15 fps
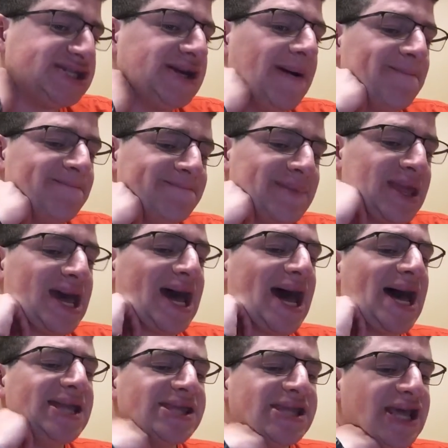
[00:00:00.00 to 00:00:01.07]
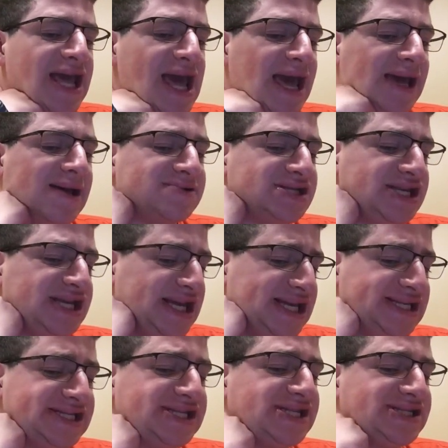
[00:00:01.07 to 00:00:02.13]
place finisher, at the
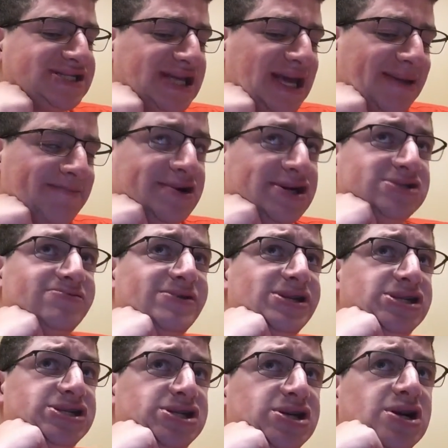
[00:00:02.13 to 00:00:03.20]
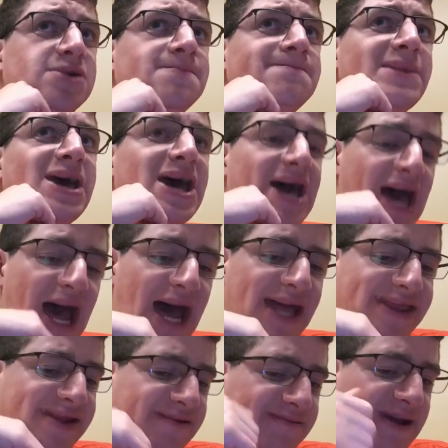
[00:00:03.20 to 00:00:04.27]
Ravens, at the Bengals, and at the
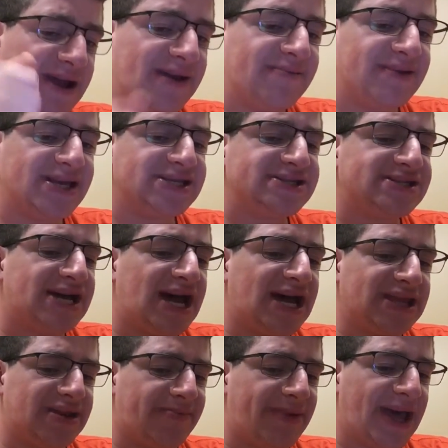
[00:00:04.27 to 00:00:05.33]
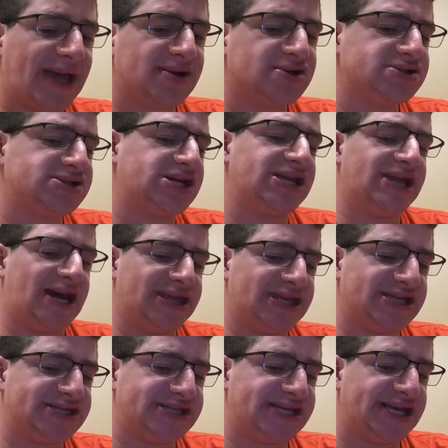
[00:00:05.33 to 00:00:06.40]
Steelers. And then in
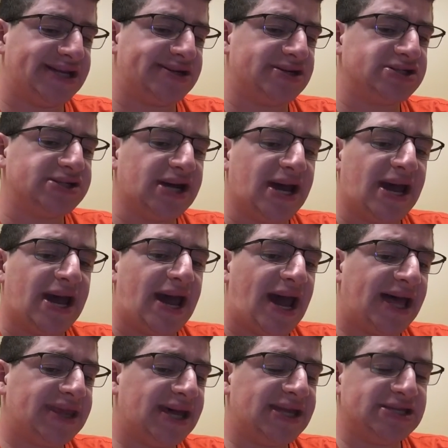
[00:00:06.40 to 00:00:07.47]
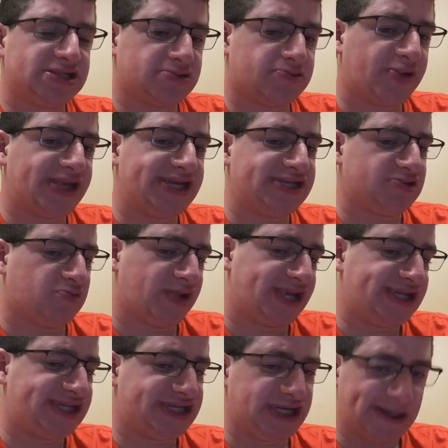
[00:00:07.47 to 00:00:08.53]
2022, at home
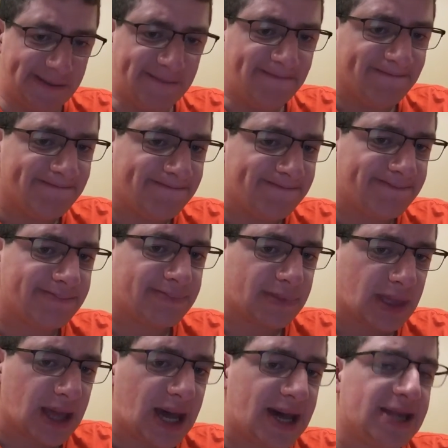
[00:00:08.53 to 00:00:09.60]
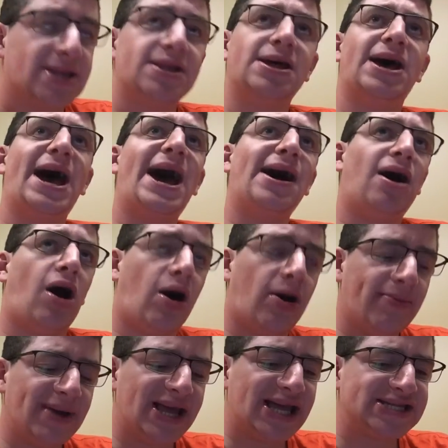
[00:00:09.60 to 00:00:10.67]
against the Patriots, home against the
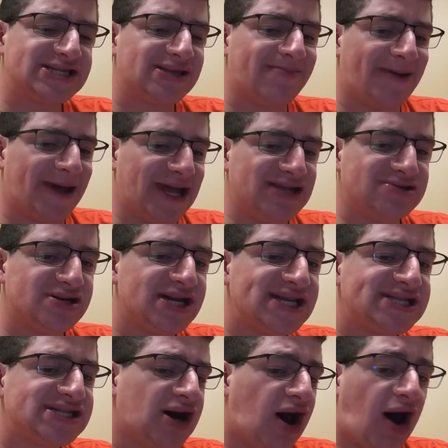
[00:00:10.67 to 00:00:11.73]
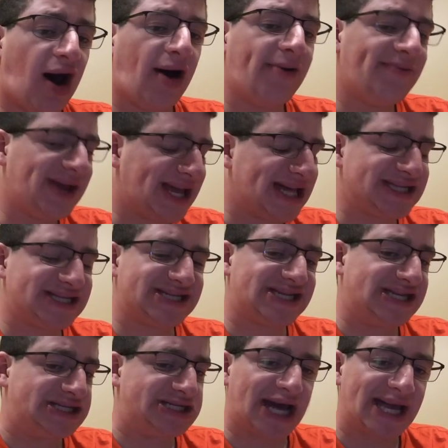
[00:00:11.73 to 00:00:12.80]
Jets, home against the
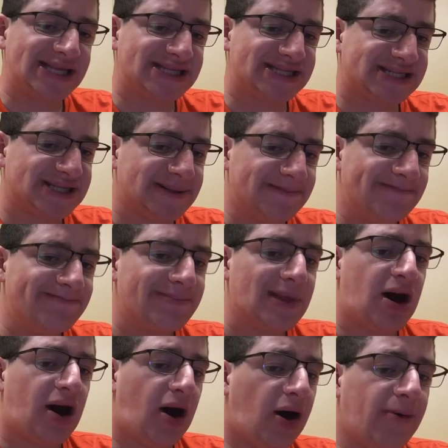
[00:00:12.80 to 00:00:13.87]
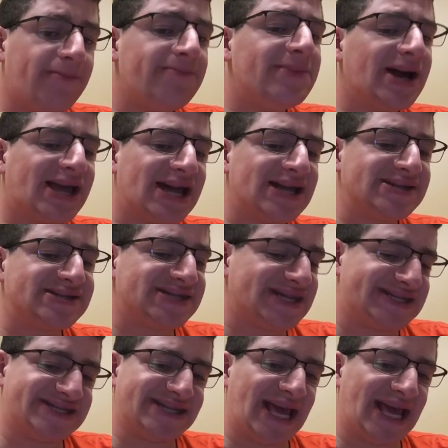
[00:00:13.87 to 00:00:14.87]
Saints, home against the Buccaneers,